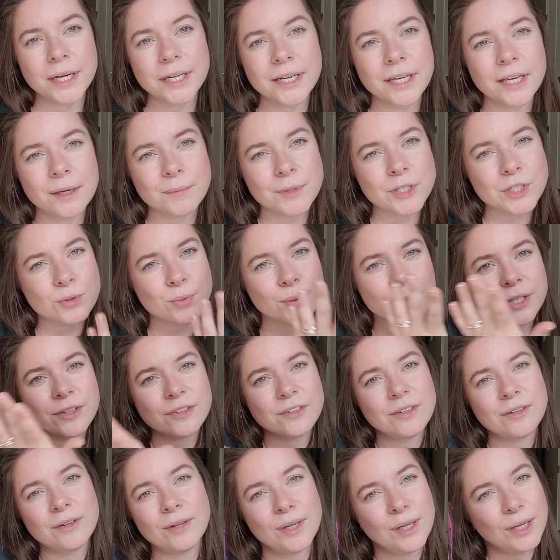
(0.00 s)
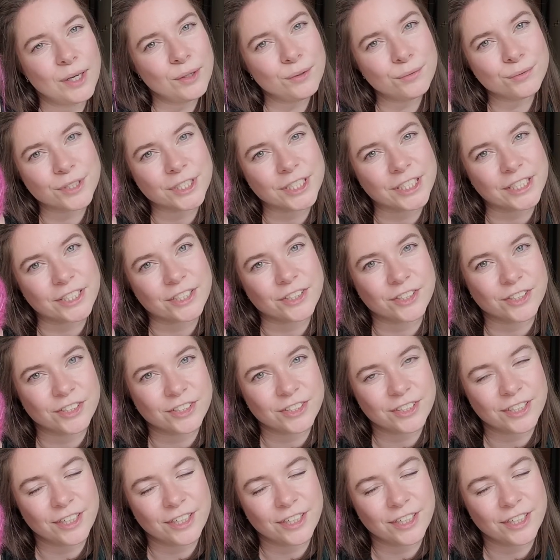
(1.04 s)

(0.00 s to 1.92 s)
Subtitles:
name is written all over this,